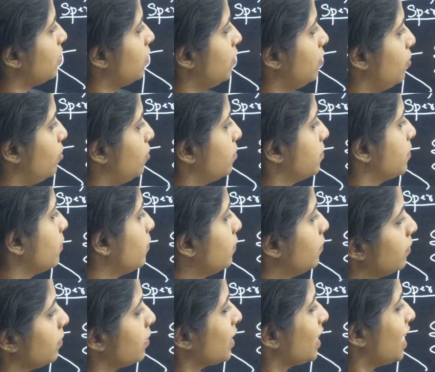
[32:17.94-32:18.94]
No.
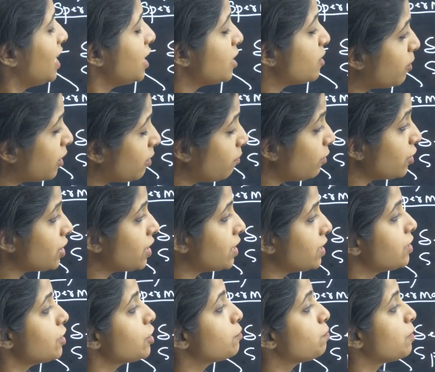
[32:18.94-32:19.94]
In
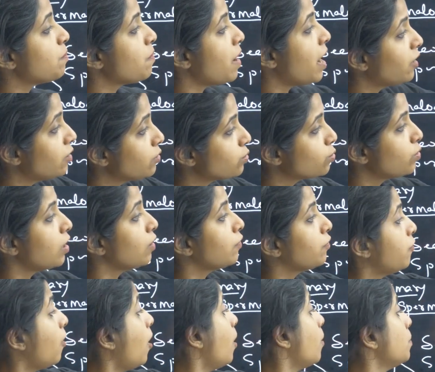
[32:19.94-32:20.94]
spermiogenesis, spermatozoa are
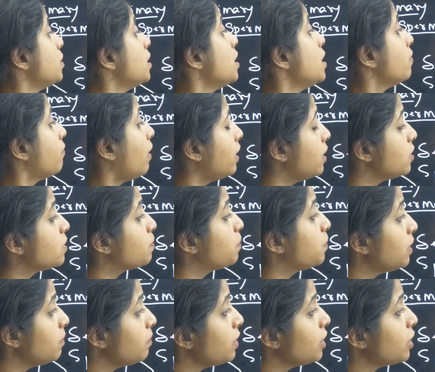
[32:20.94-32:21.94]
formed, while in
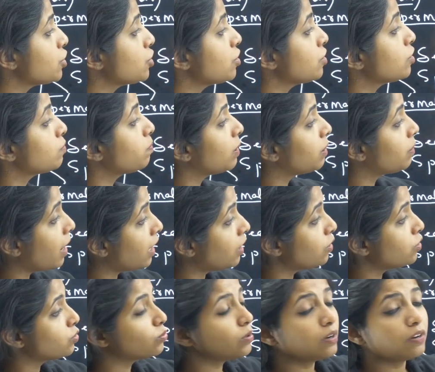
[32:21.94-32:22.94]
spermiation,
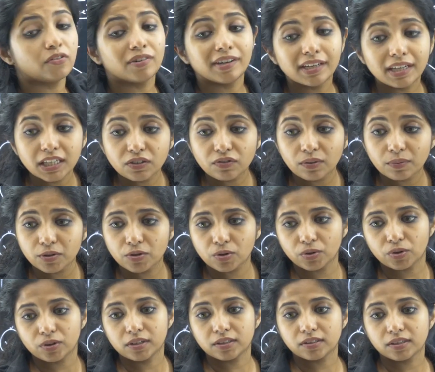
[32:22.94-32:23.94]
spermatozoa are released from the
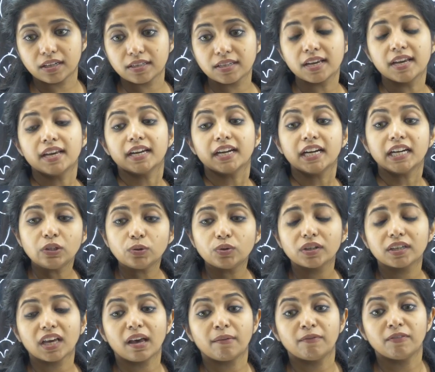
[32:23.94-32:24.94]
Sertoli cells into
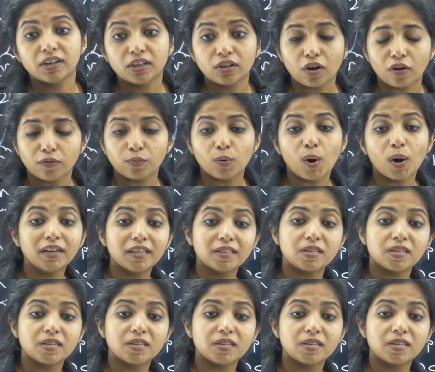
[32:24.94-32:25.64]
the cavity of what?